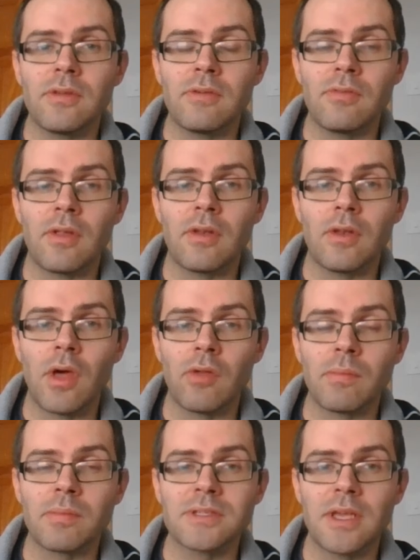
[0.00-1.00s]
to fund
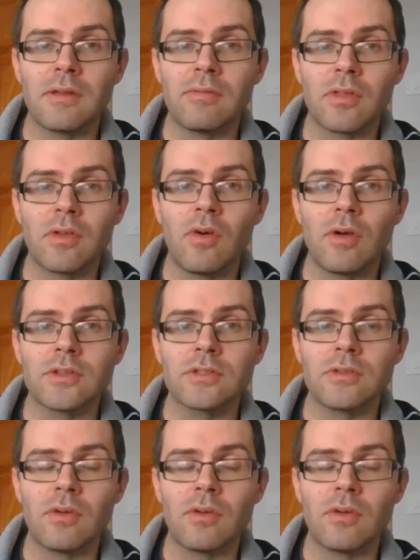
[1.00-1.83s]
100% of the cost